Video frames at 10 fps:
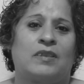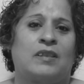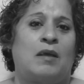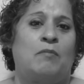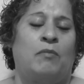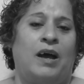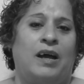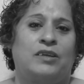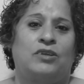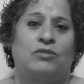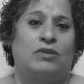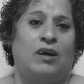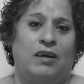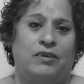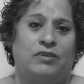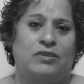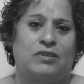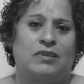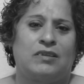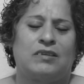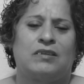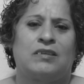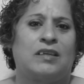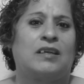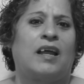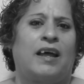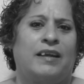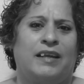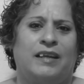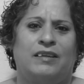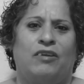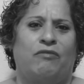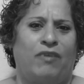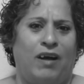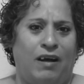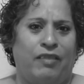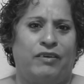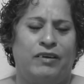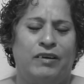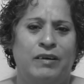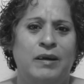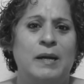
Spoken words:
that my two daughters did not need their father